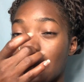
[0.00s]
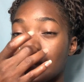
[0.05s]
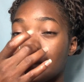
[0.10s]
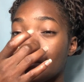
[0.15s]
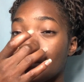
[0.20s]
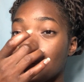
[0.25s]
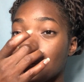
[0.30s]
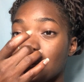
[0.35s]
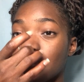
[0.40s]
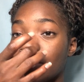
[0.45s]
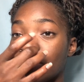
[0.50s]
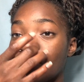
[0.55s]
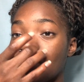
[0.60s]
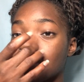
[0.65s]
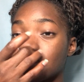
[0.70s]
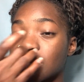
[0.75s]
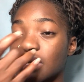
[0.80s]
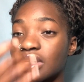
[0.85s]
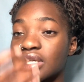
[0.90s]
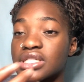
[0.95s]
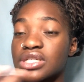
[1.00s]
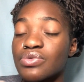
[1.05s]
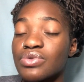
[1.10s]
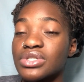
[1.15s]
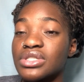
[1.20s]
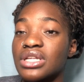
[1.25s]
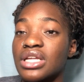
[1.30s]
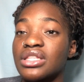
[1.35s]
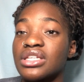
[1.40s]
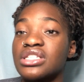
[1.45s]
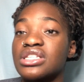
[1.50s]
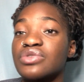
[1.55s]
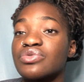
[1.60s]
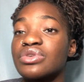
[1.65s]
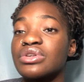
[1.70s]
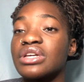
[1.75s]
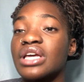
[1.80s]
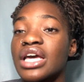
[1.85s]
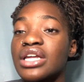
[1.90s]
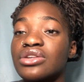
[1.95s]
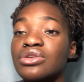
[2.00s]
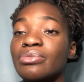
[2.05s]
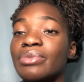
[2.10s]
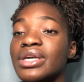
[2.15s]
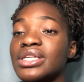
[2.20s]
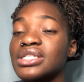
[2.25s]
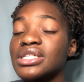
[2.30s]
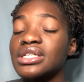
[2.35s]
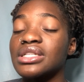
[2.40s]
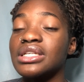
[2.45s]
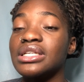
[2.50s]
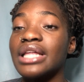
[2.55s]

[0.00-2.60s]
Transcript: going to be friends with her because there was nothing to rekindle, basically.